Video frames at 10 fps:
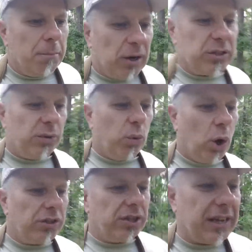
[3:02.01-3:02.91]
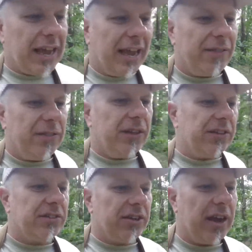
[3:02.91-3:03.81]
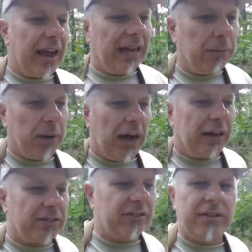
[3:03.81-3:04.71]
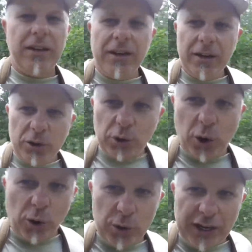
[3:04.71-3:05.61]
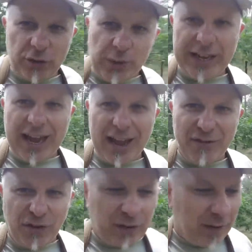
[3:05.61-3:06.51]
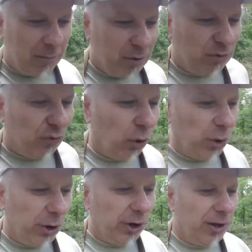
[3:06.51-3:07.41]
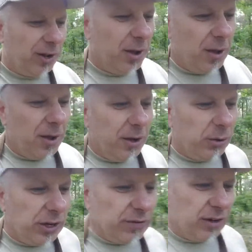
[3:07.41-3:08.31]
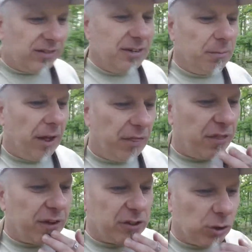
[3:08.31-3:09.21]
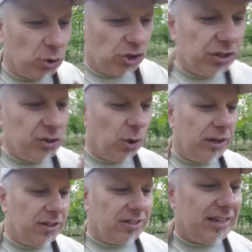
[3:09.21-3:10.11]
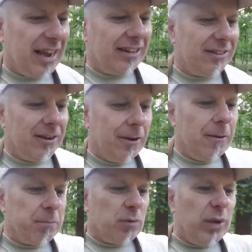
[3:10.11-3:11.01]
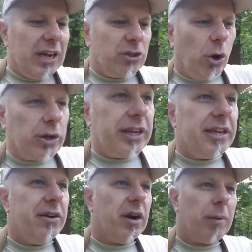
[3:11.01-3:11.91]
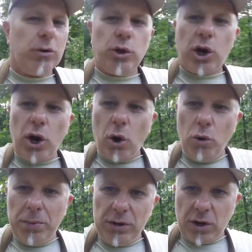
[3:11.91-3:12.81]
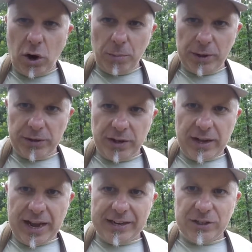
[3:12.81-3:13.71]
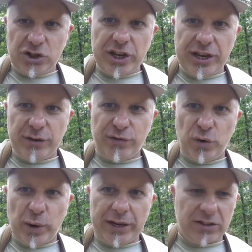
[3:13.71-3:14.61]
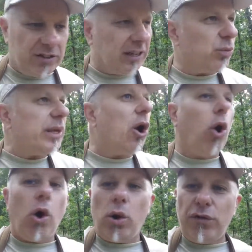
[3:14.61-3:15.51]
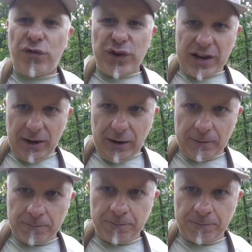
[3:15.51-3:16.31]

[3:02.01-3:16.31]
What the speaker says: But what can this help us to know that we have a number 4 universal month? So just to understand, we are talking here about a global common energy influence that we all feel.